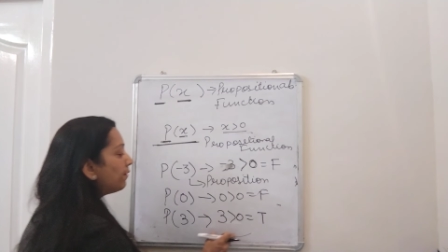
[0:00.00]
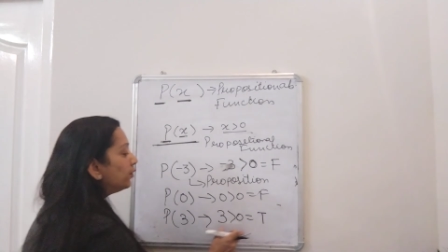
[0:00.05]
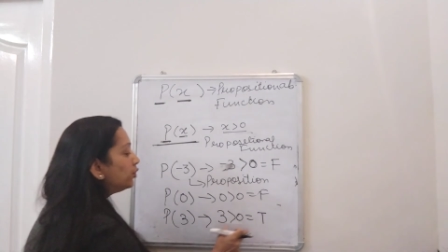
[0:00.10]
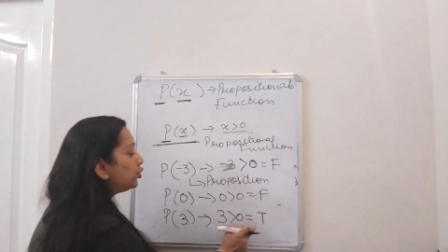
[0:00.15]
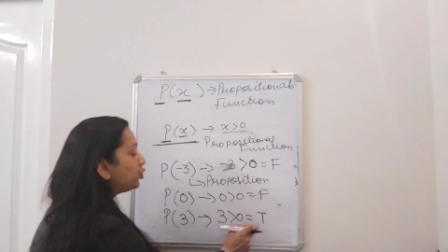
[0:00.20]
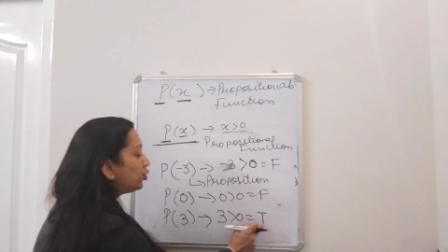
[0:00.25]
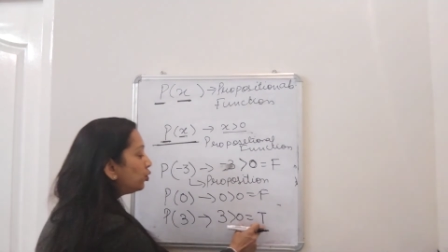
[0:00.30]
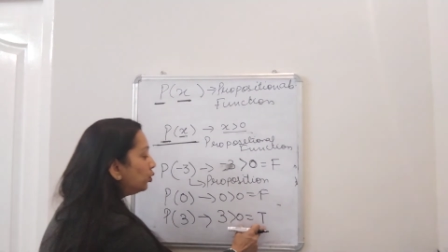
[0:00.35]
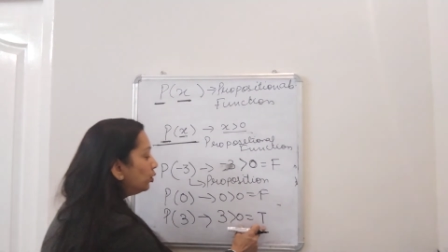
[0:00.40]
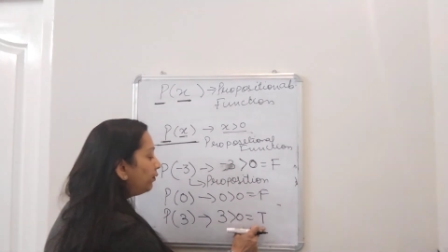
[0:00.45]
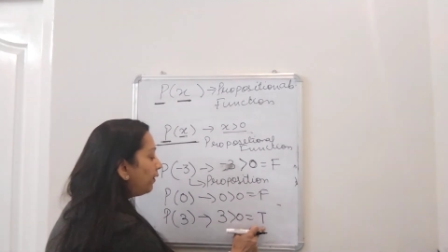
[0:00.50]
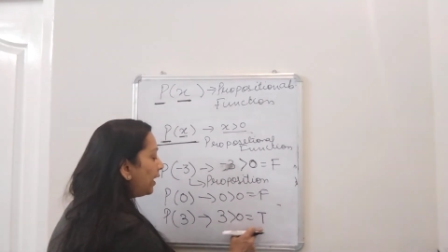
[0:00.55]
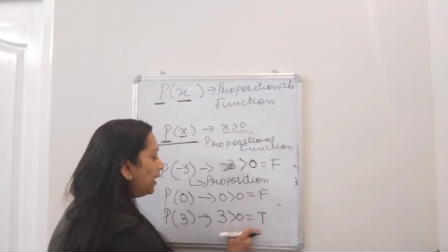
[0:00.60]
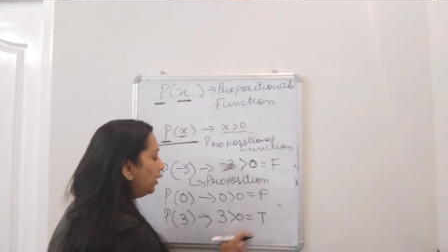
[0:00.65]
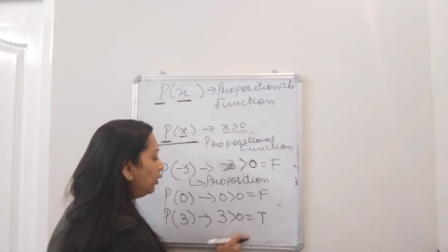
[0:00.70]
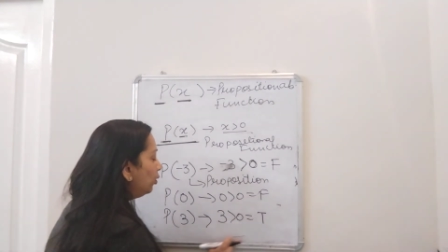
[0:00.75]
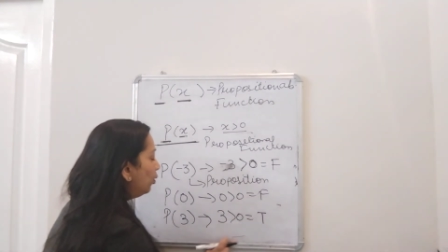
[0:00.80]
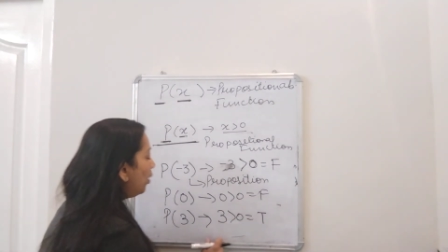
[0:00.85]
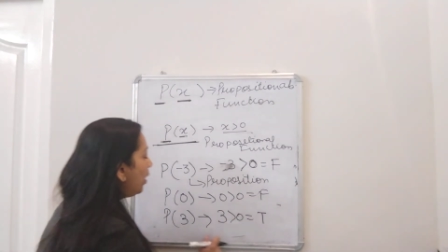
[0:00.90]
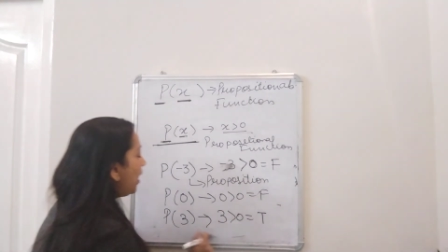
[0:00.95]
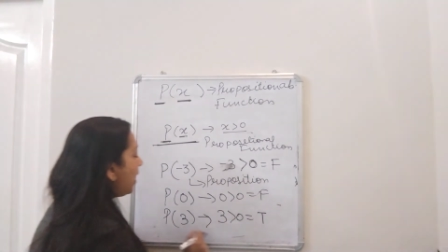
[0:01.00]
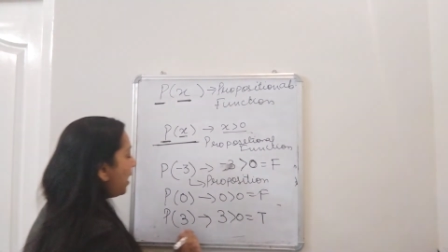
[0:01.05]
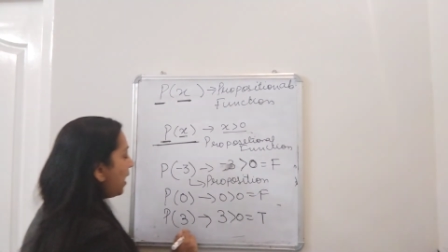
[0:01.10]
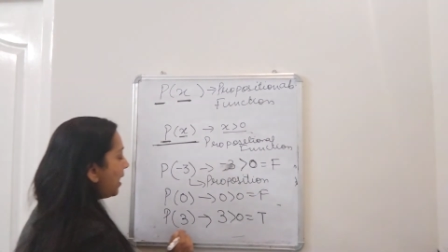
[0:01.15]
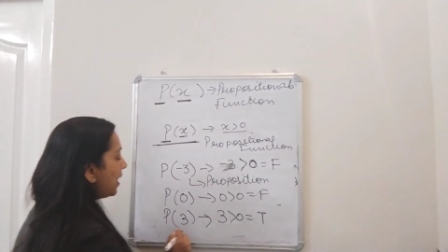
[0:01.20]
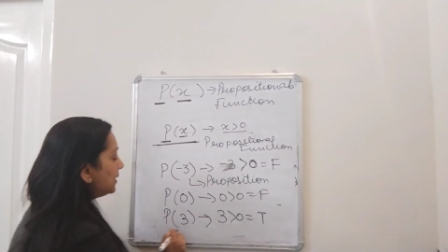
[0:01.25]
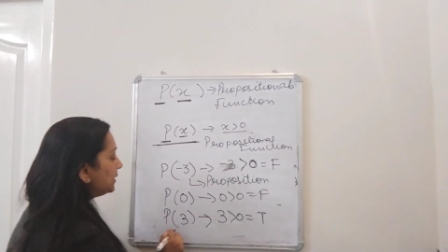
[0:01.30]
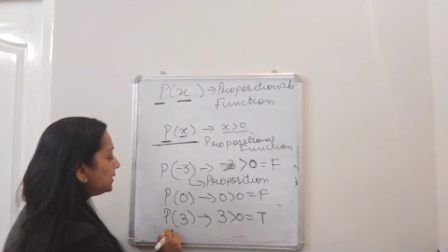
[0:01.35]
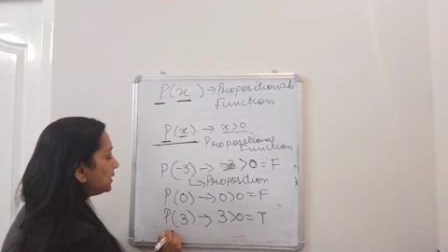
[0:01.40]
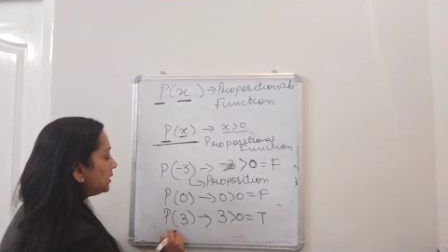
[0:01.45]
a truth value,
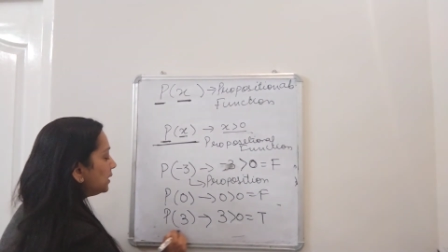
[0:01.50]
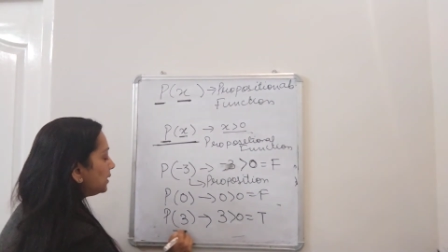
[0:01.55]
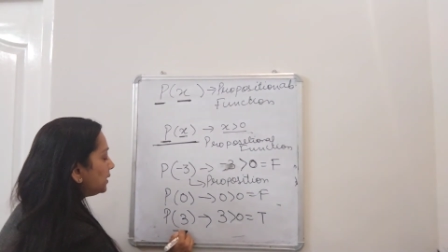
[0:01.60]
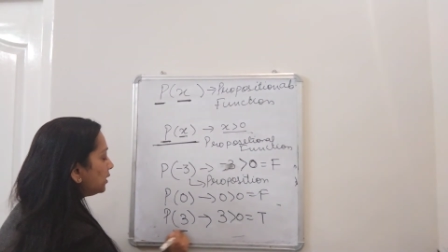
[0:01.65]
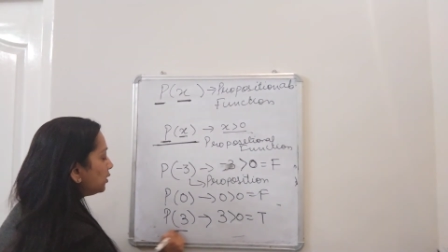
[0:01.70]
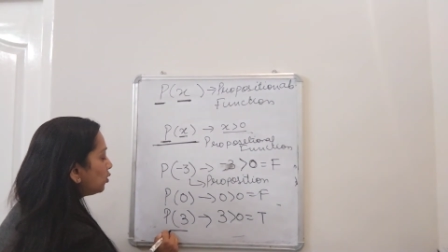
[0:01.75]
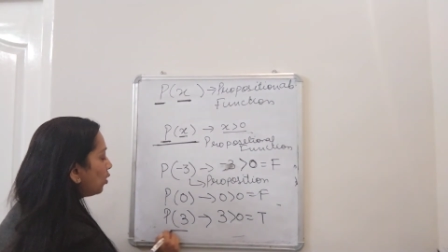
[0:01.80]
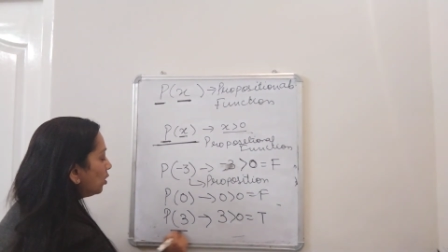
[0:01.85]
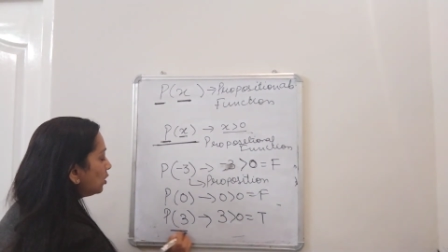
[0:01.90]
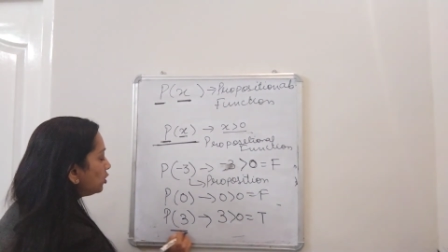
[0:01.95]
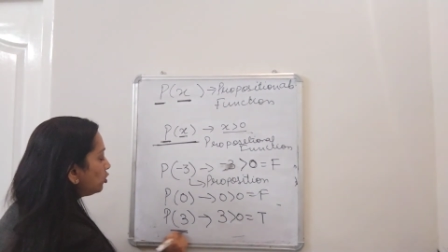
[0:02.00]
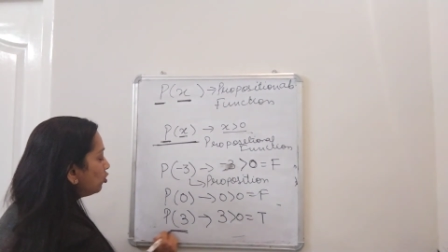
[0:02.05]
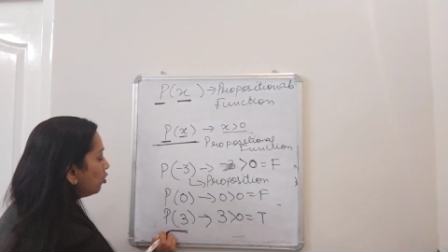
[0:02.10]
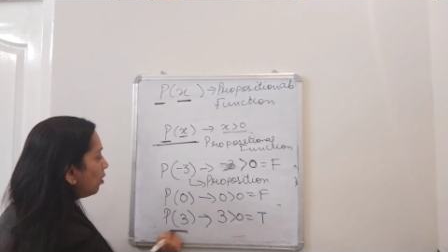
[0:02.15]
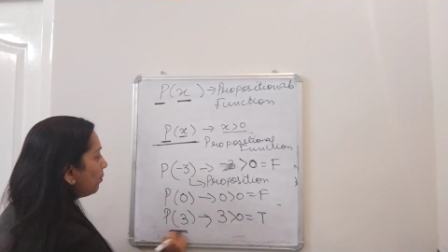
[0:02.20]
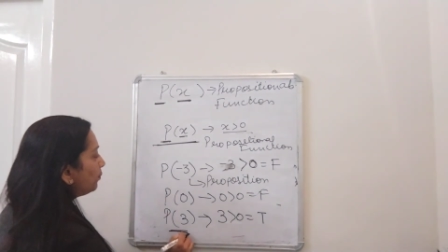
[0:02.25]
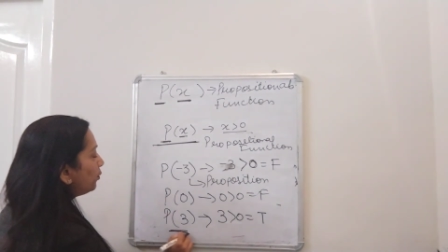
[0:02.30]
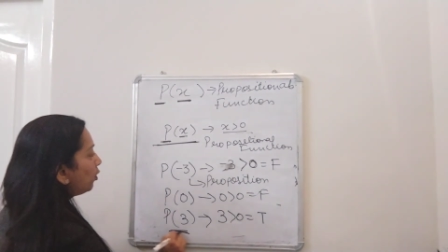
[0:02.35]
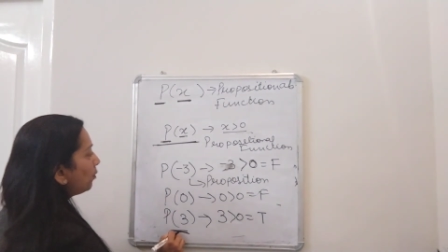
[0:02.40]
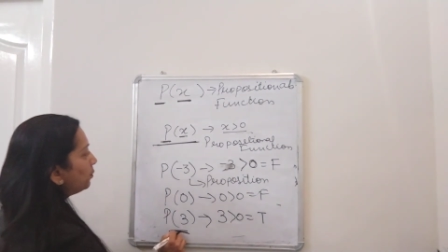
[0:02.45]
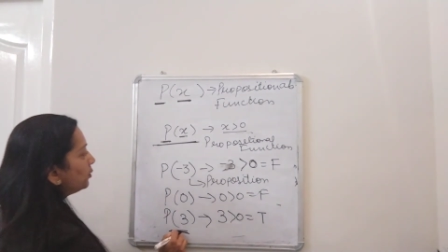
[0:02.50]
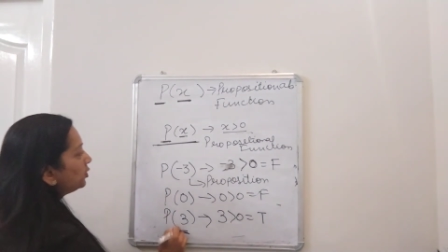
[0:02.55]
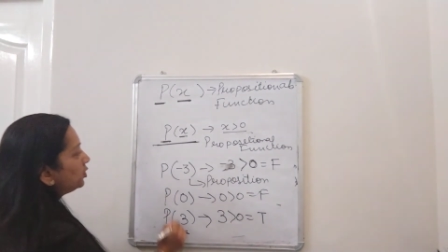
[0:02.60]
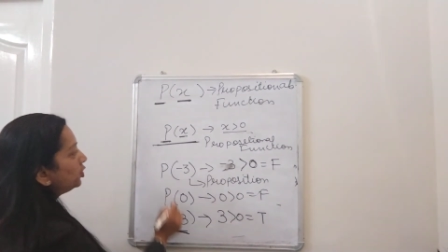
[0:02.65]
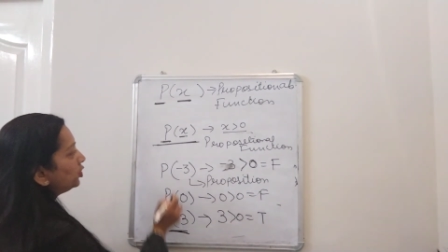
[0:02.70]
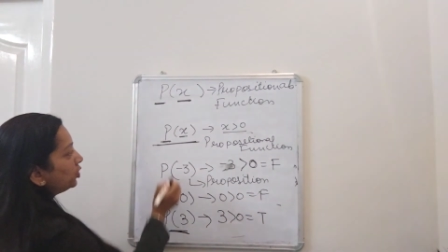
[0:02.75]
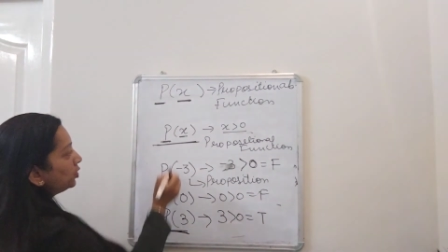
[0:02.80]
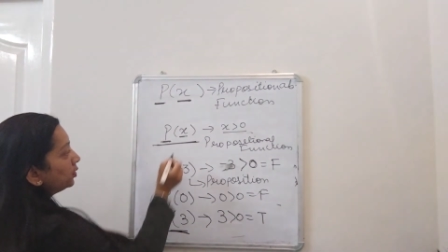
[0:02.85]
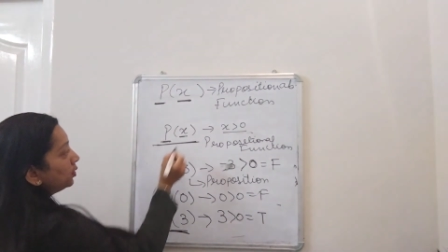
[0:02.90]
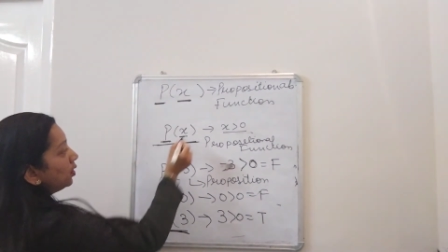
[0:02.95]
hence this is also a
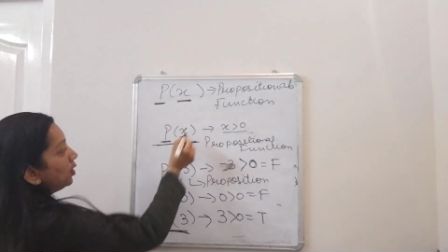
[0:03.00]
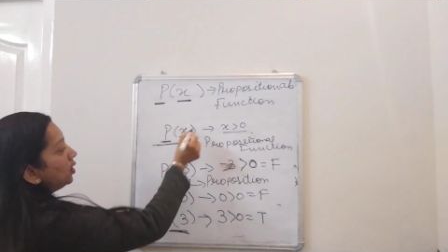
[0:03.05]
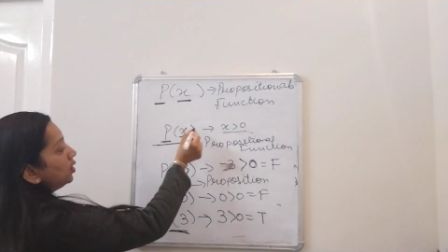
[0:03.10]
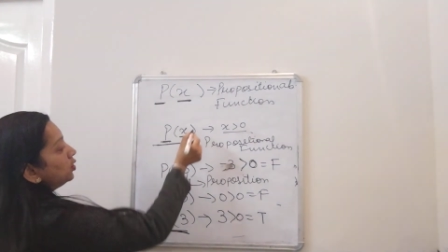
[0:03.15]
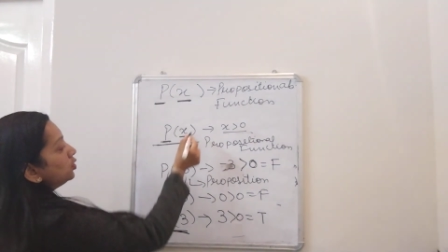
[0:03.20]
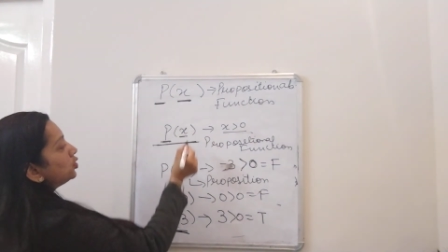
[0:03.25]
proposition.